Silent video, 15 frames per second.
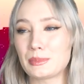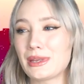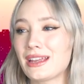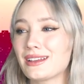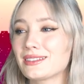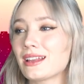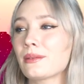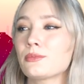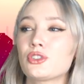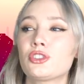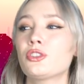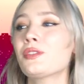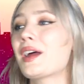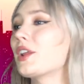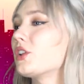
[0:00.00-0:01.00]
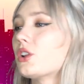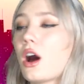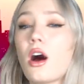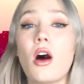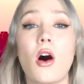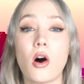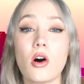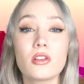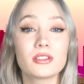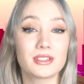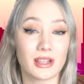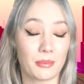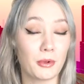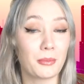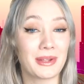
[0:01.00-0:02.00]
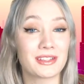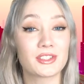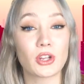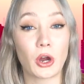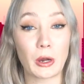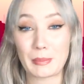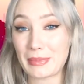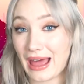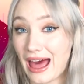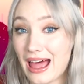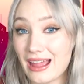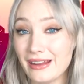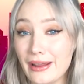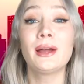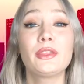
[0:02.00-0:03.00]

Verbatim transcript: because I'm sure that not all supplements are bad,